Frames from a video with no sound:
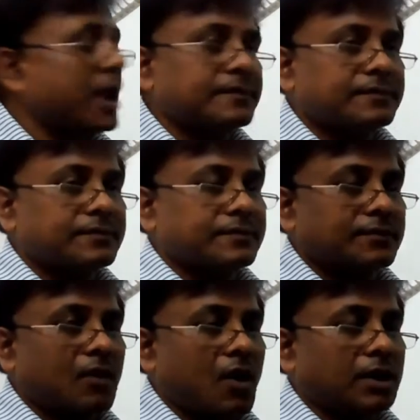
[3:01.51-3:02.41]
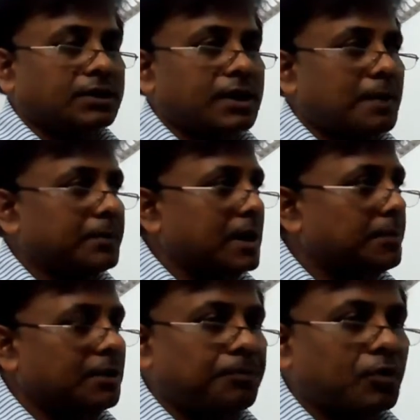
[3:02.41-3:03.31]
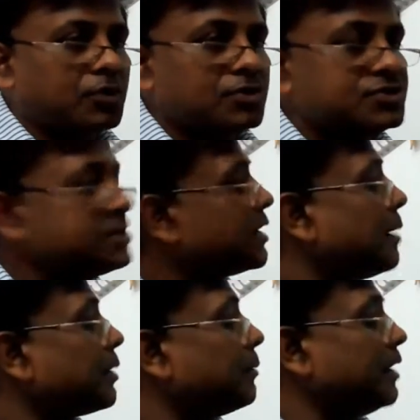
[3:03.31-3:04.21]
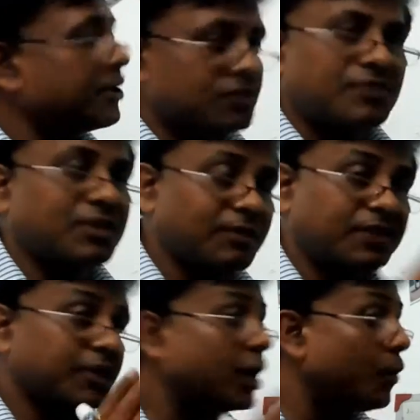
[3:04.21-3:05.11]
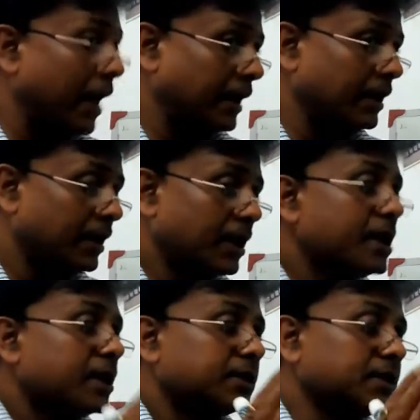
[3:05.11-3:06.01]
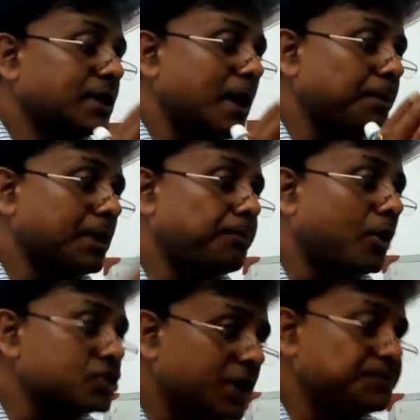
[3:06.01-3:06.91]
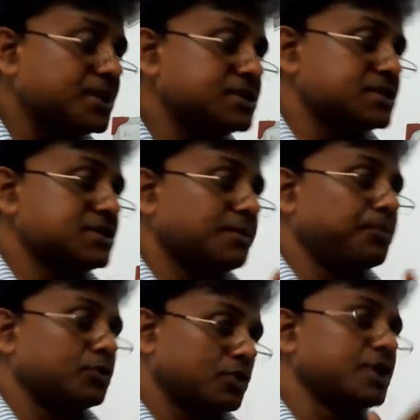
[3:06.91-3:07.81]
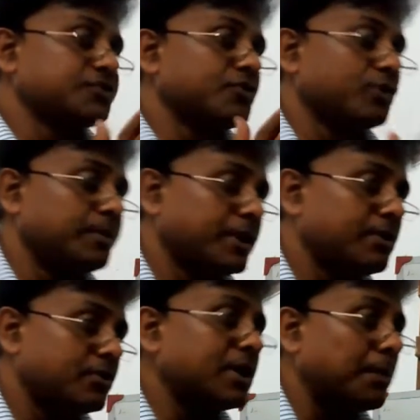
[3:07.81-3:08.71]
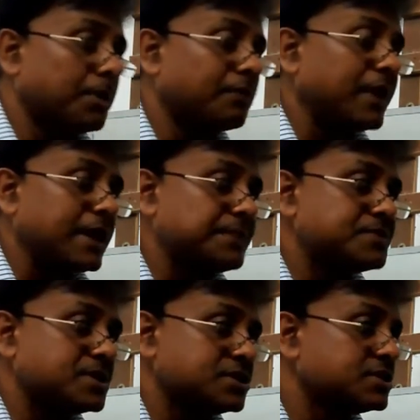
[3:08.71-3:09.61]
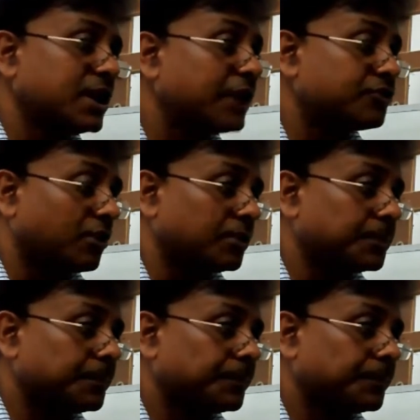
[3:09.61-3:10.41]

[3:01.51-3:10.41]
has got the number of photons is the number of electrons. If it is equal, then the number of positive charges in the photon is equal to the number of negative charges in the electron.